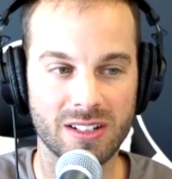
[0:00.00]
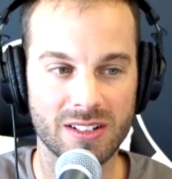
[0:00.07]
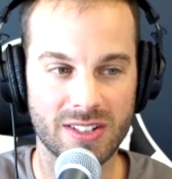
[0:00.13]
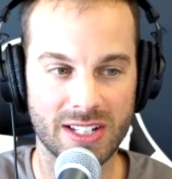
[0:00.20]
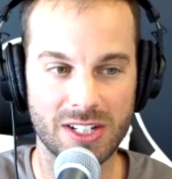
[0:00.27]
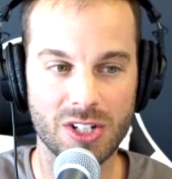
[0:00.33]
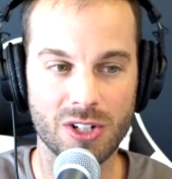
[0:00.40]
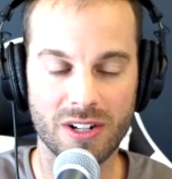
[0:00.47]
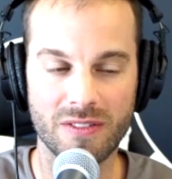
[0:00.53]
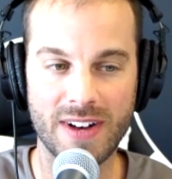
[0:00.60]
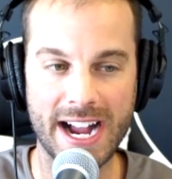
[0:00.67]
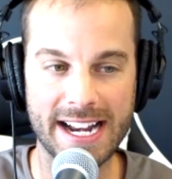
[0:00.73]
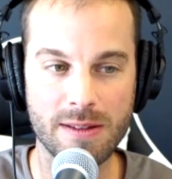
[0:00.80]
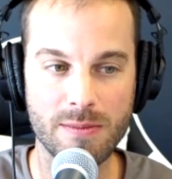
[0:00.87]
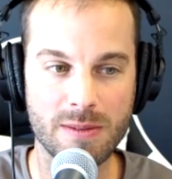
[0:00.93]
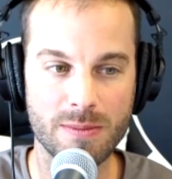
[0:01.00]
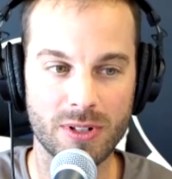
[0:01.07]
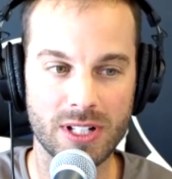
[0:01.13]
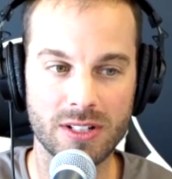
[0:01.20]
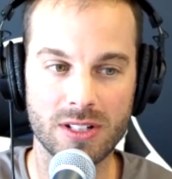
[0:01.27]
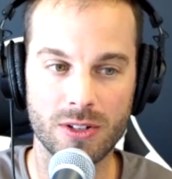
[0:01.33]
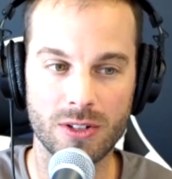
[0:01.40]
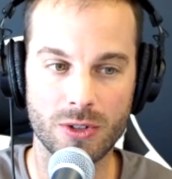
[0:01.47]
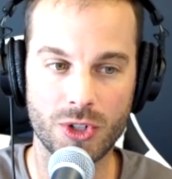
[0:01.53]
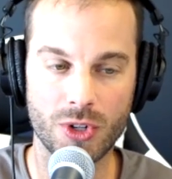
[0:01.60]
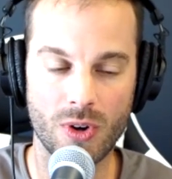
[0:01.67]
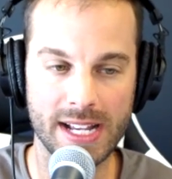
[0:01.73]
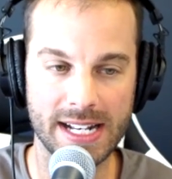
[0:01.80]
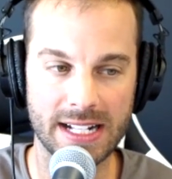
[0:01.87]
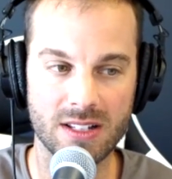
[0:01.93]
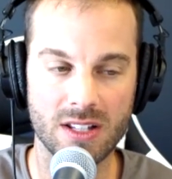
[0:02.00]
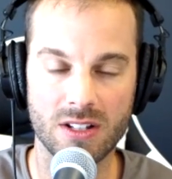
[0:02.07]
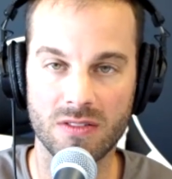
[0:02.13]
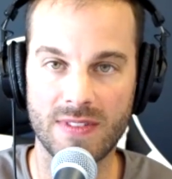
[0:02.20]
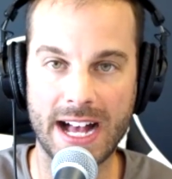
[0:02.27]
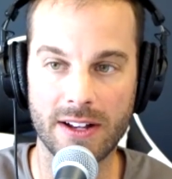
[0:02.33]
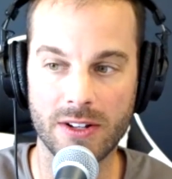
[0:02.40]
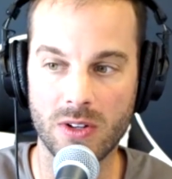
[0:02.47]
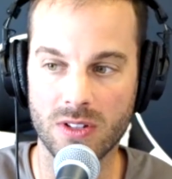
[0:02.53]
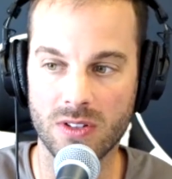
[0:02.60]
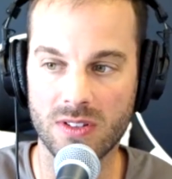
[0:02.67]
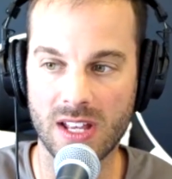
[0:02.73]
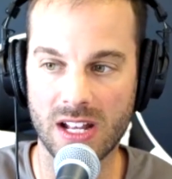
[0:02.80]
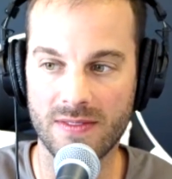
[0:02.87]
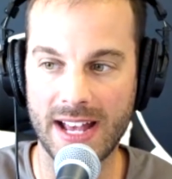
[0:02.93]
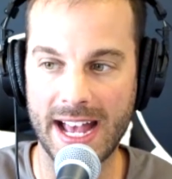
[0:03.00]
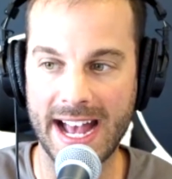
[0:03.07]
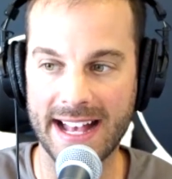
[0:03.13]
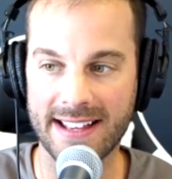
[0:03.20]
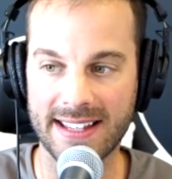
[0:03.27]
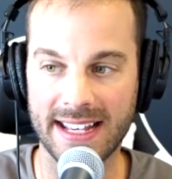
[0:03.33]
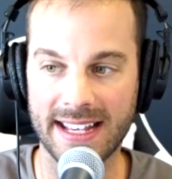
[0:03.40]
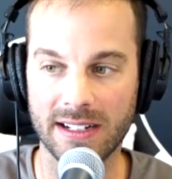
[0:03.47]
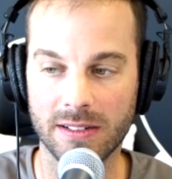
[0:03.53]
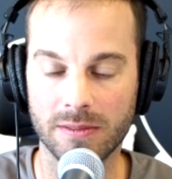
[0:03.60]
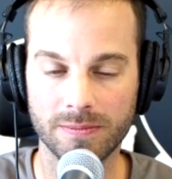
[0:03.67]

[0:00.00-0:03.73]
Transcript: It's like mm-hmm. you're inviting people into their joy and into their values instead of asking.